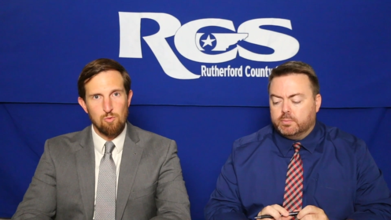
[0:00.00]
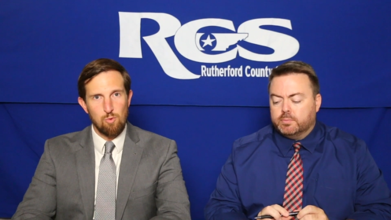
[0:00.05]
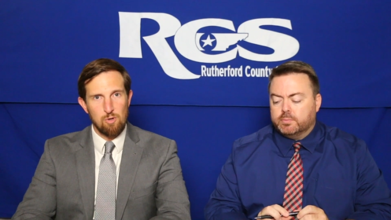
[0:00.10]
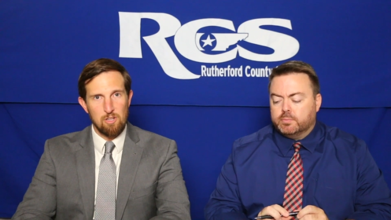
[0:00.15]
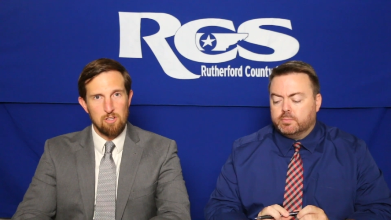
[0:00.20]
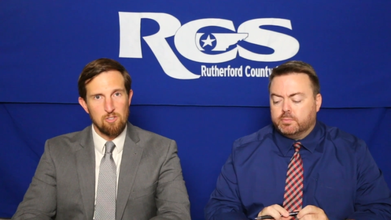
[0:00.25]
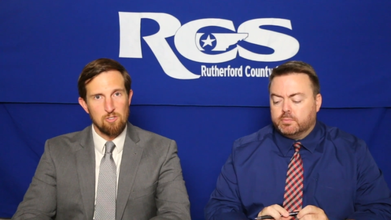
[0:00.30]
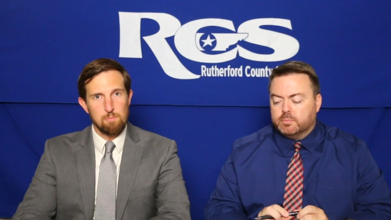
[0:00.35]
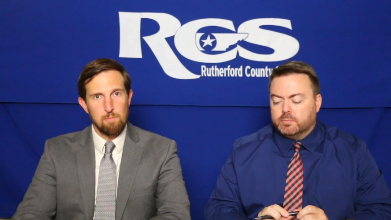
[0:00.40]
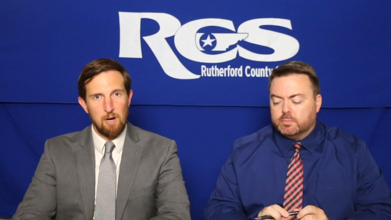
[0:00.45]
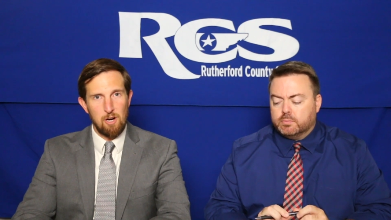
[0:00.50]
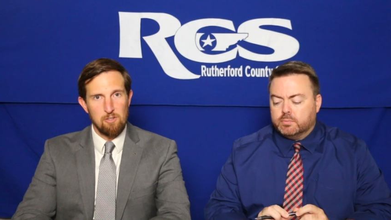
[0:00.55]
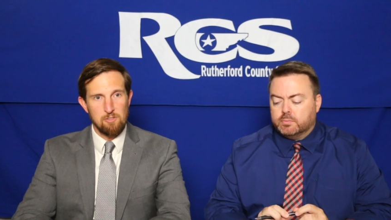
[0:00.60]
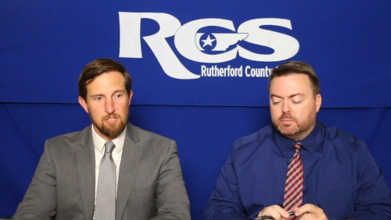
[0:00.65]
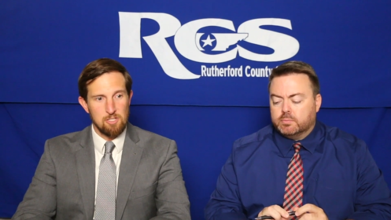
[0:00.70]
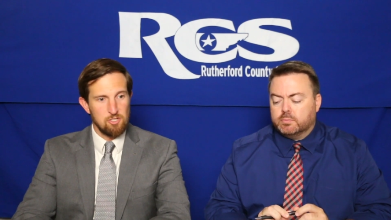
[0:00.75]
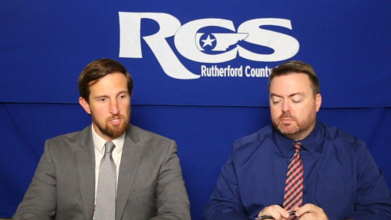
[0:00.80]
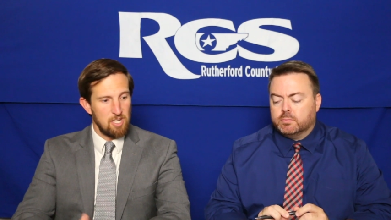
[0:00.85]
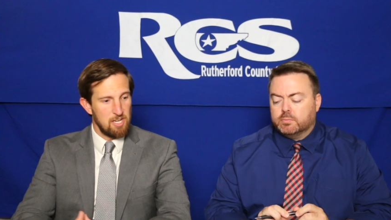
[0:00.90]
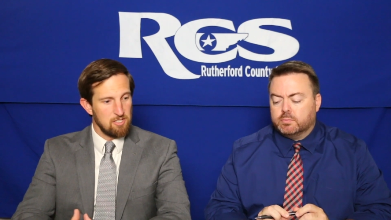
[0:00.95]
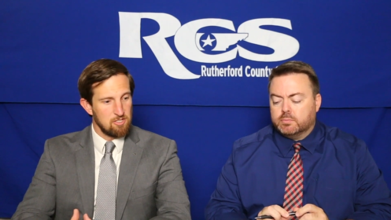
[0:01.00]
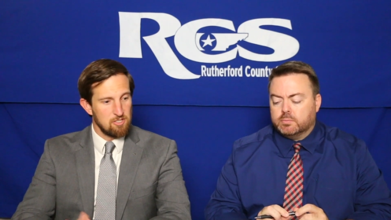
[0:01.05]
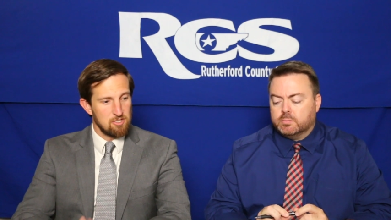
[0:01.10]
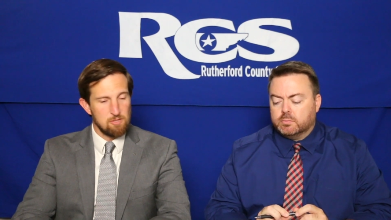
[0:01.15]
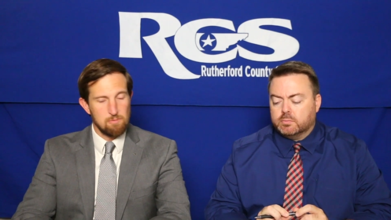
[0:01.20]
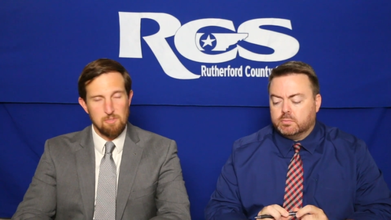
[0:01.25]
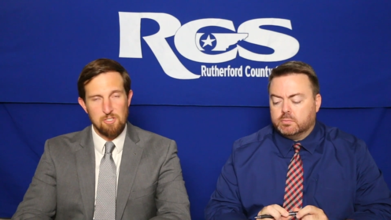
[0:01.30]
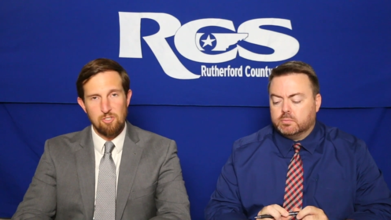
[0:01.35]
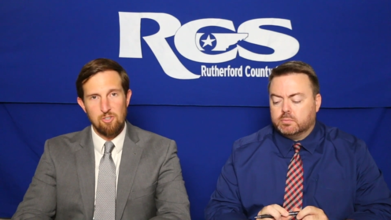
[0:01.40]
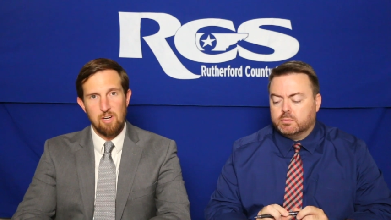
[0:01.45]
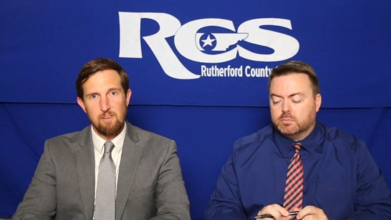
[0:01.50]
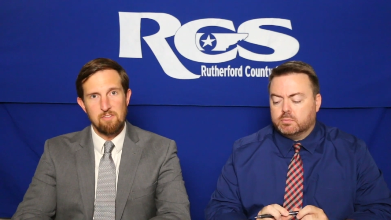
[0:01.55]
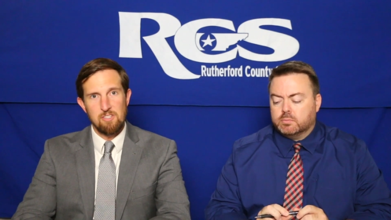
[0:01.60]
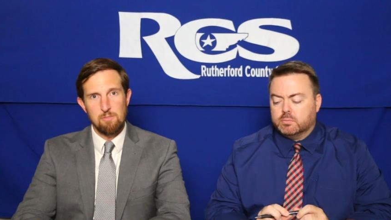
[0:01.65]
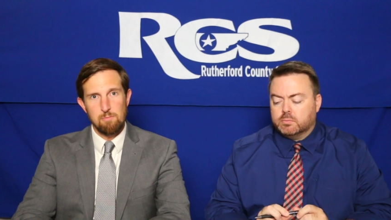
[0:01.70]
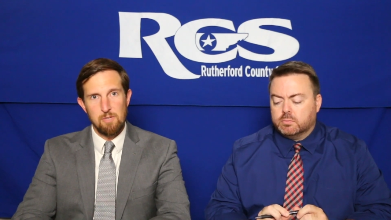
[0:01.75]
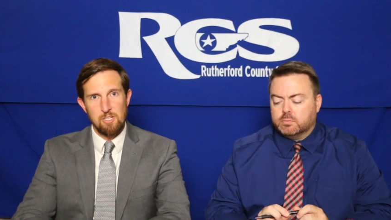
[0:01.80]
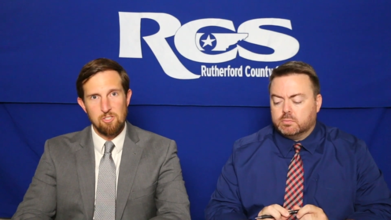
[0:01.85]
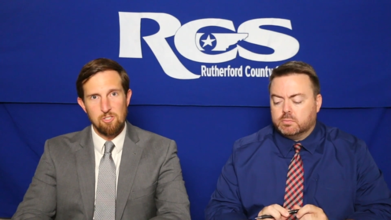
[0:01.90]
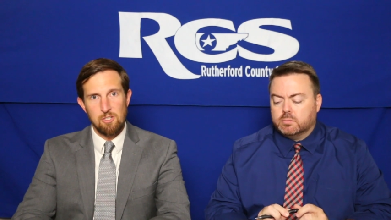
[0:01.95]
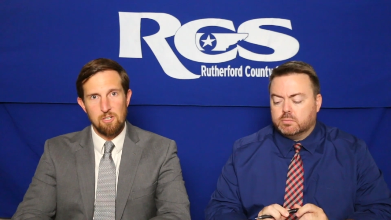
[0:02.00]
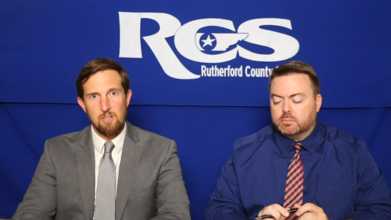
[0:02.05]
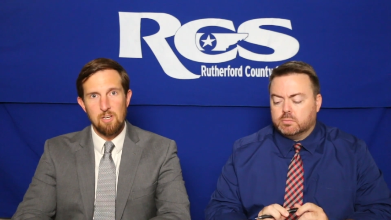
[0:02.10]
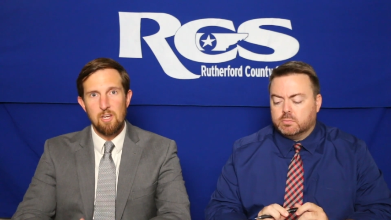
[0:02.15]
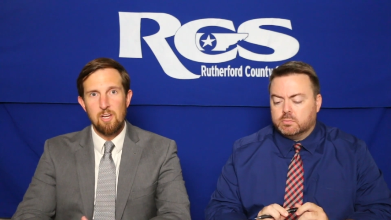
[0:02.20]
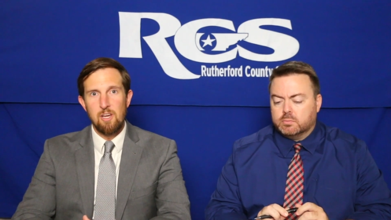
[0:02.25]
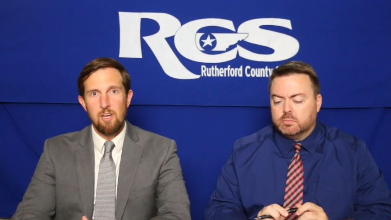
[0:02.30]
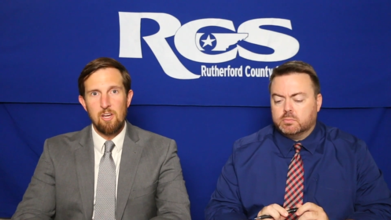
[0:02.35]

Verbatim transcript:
Speaker 1: One of those policy changes, Mr. Evans mentioned,